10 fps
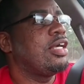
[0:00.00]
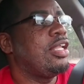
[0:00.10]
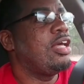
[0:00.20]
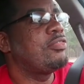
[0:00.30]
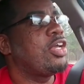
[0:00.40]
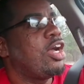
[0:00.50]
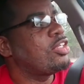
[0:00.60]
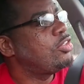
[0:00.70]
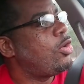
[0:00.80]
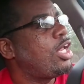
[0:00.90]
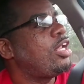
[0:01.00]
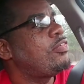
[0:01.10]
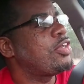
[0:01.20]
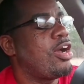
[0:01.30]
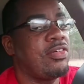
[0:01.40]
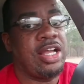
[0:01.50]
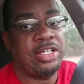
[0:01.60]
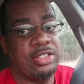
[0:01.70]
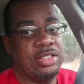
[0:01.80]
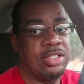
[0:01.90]
I love y'all. You know I love y'all,
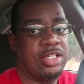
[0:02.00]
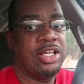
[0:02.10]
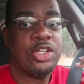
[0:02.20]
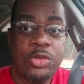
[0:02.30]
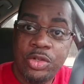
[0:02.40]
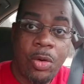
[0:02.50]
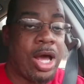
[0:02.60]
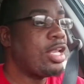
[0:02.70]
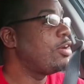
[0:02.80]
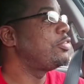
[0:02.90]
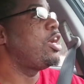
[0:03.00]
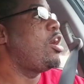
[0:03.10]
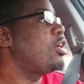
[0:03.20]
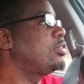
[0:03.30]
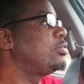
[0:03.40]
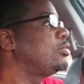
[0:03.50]
right? You know I love y'all.